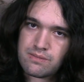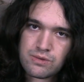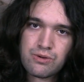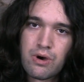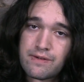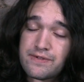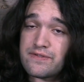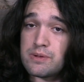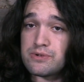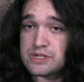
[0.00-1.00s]
you want
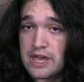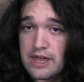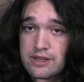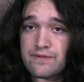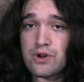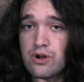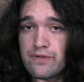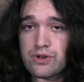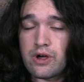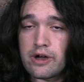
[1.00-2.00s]
50% if you're
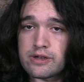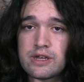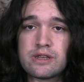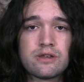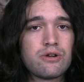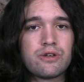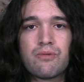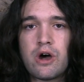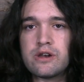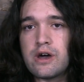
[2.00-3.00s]
overclocking or you
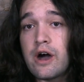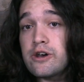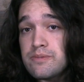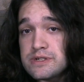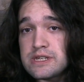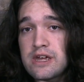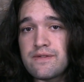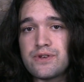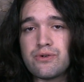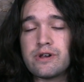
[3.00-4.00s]
want 100%
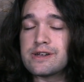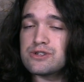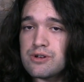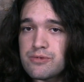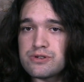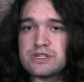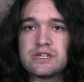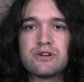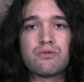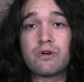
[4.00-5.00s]
if you're doing an extreme oc
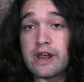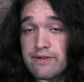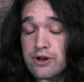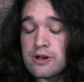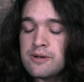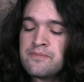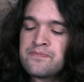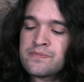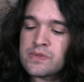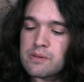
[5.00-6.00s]
or whatever
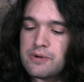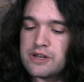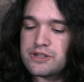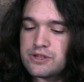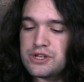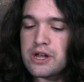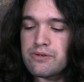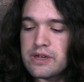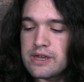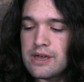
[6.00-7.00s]
but
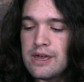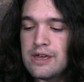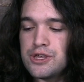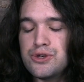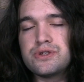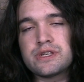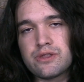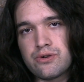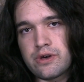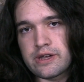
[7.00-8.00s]
generally using
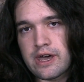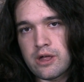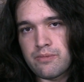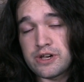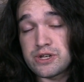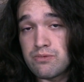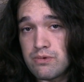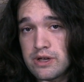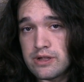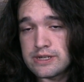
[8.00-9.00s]
load line calibration
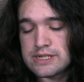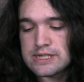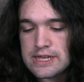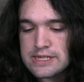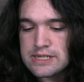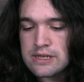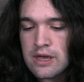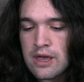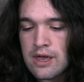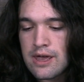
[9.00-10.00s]
will assist
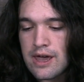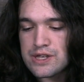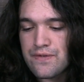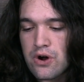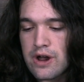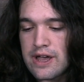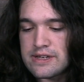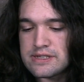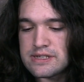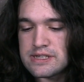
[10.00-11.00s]
as far
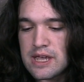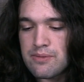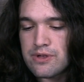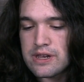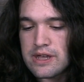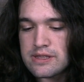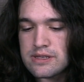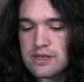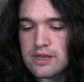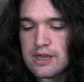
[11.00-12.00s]
as disabling it
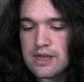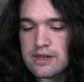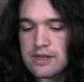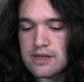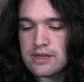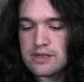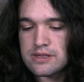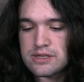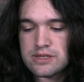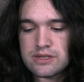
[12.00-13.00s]
it
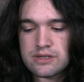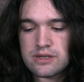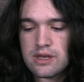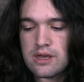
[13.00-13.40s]
is